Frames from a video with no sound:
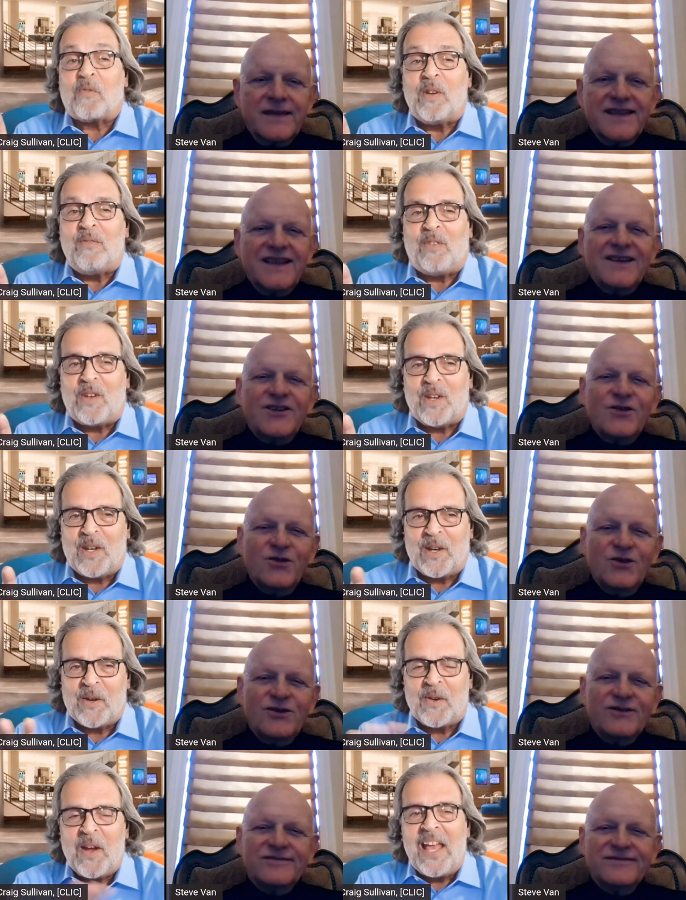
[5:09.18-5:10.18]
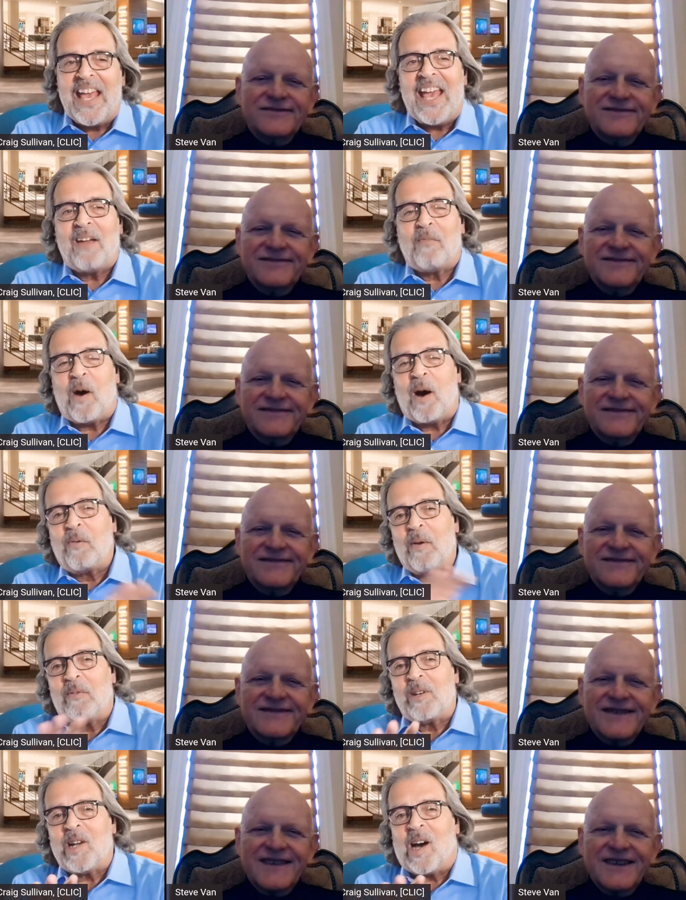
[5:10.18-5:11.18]
Speaker 1: review. Hmm. And while we
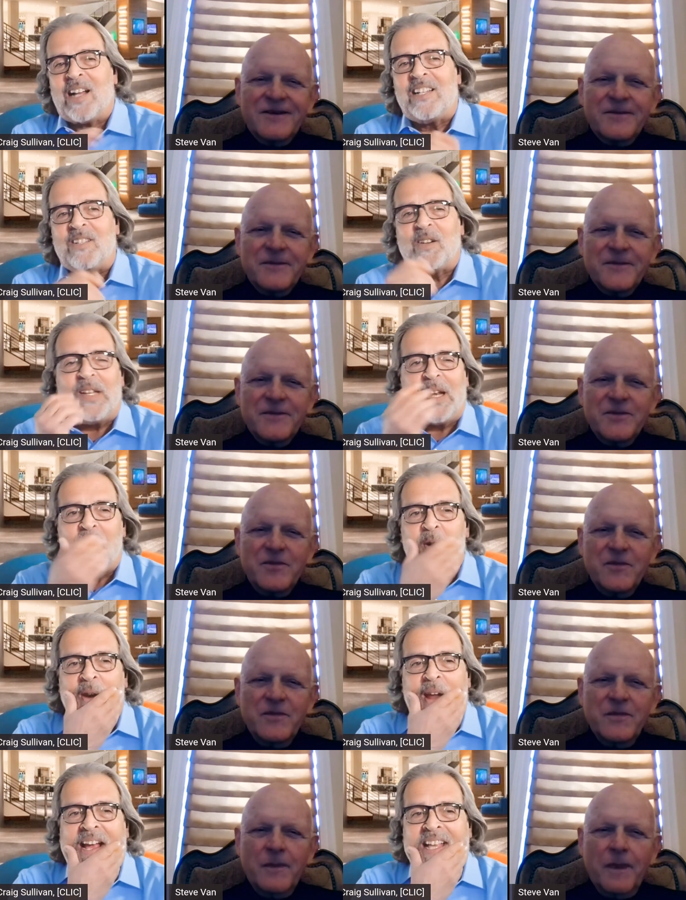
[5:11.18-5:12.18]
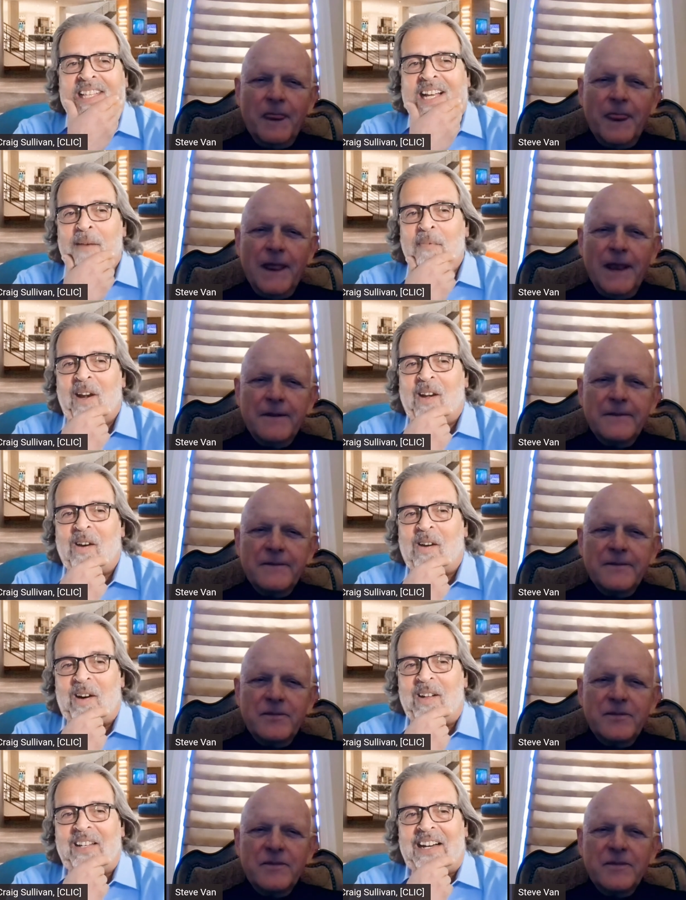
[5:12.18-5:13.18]
were talking, she go, you know, Craig, I think I'm gonna
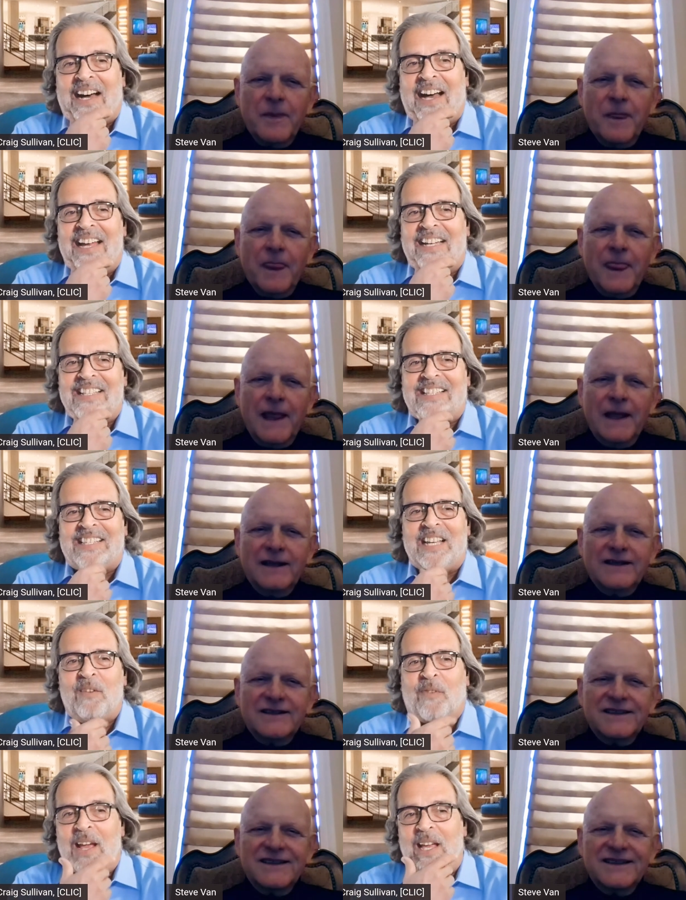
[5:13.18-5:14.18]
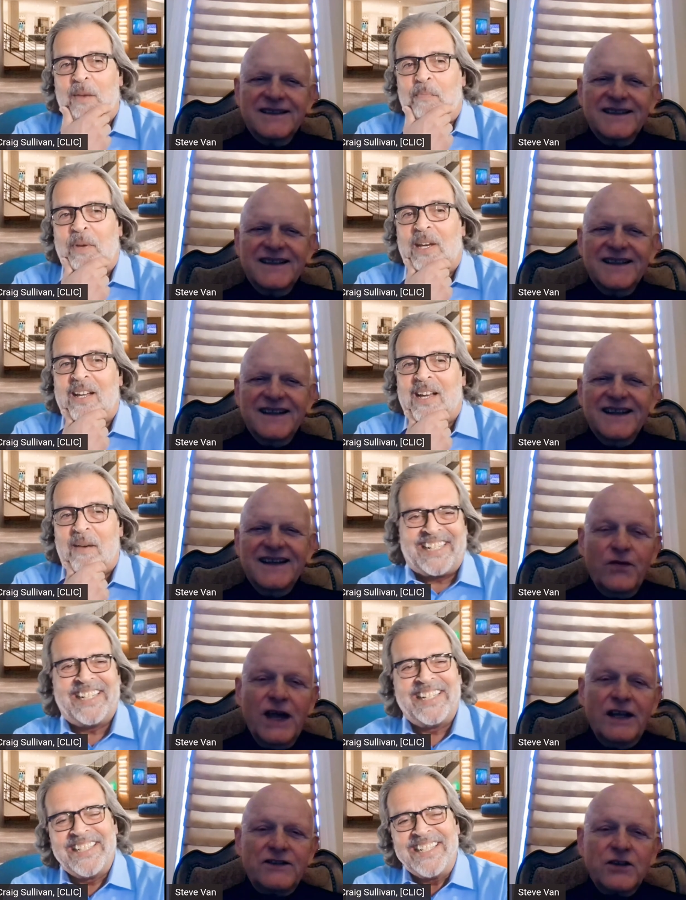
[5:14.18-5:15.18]
call a Hyatt and see if I get pickup. You
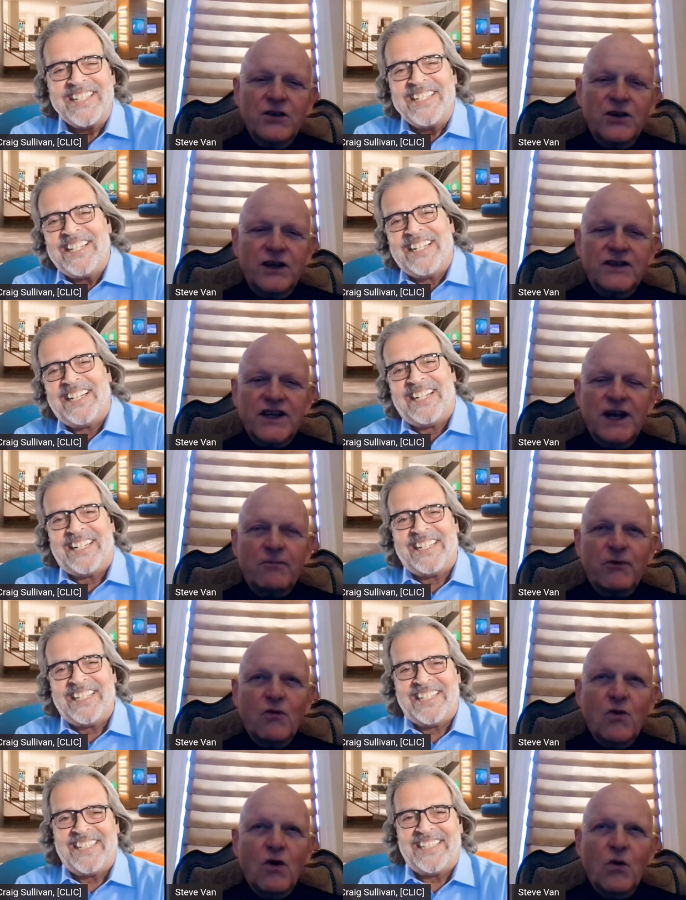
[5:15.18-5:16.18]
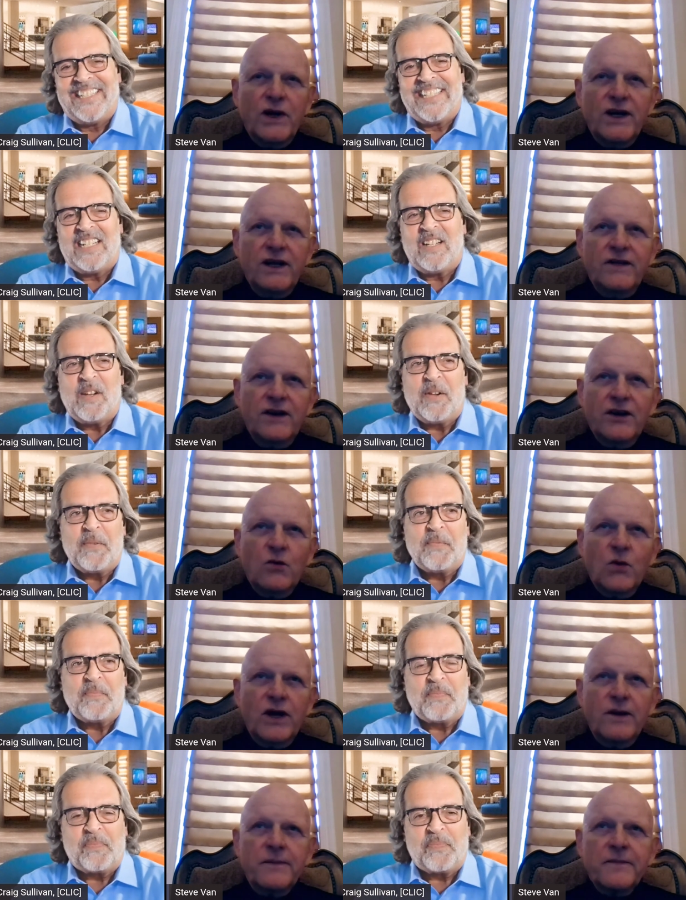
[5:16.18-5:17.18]
know,
Speaker 2: that's a good example of what we did there.
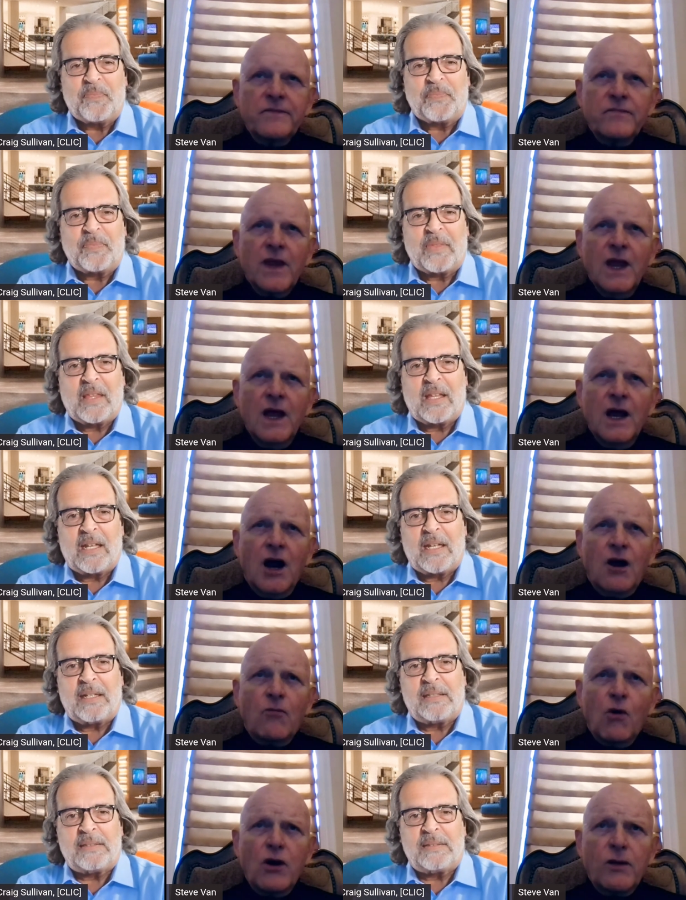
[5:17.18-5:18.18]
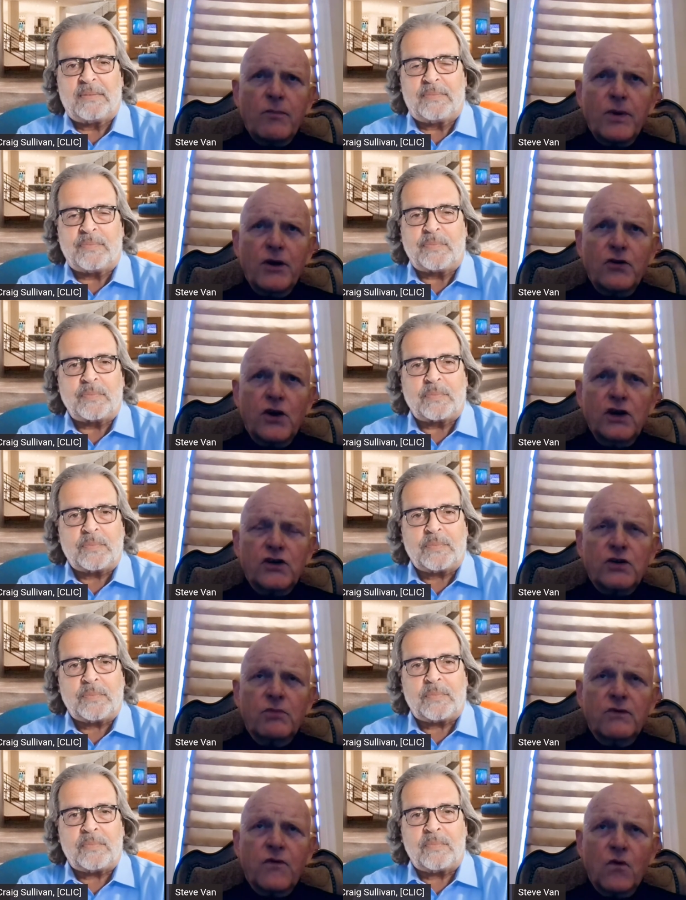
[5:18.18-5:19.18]
We our market
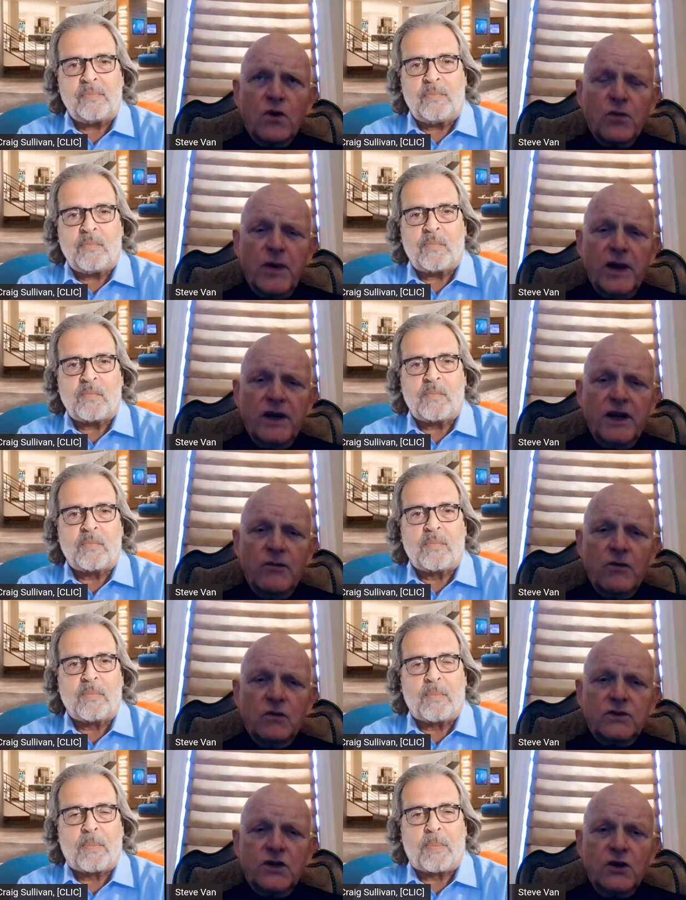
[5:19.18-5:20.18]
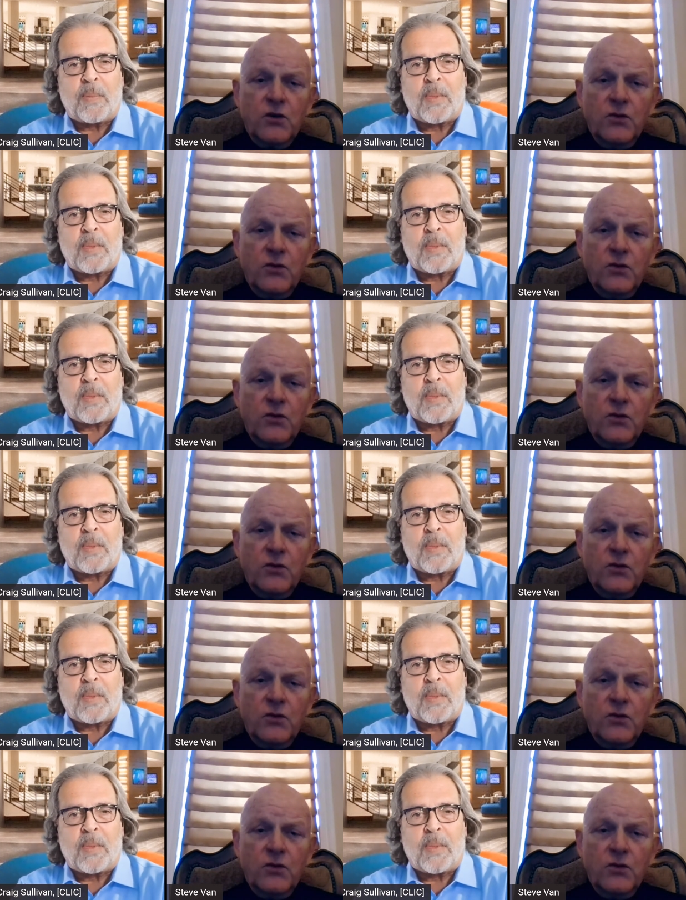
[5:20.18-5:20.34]
penetration before the pandemic was